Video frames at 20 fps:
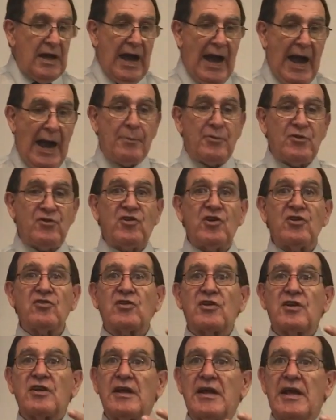I was
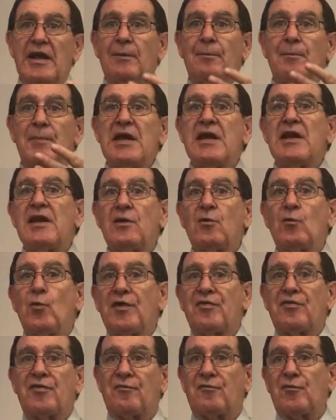just in a meeting
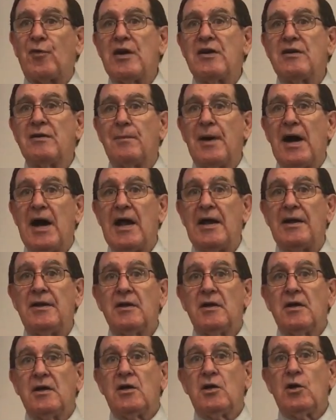with a friend of mine
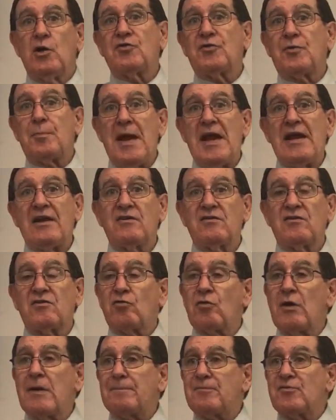who has made
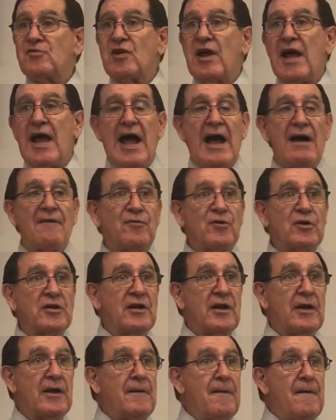trips to
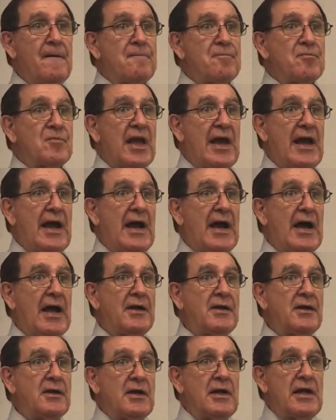Africa
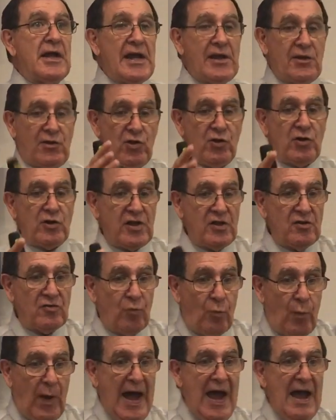and he took his
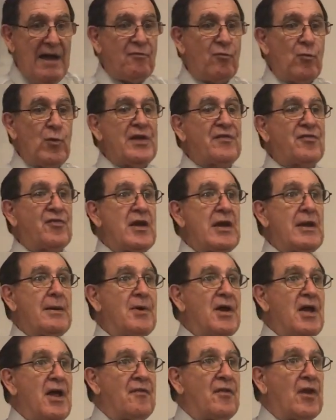wife with him
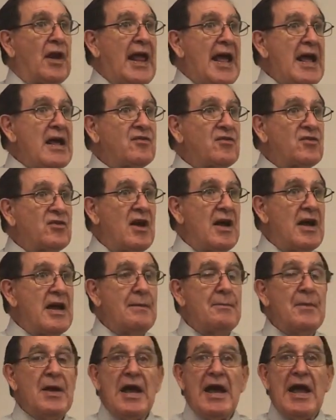the last
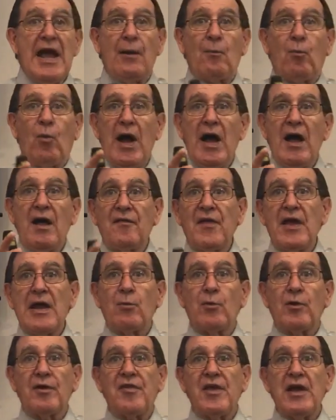time. And while they
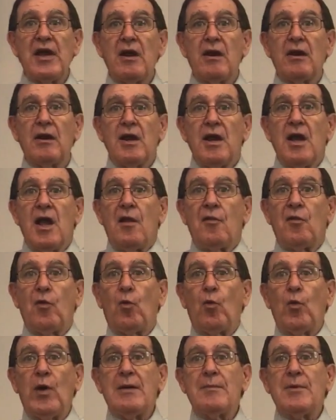were there, the
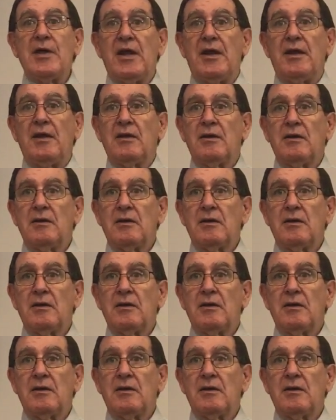women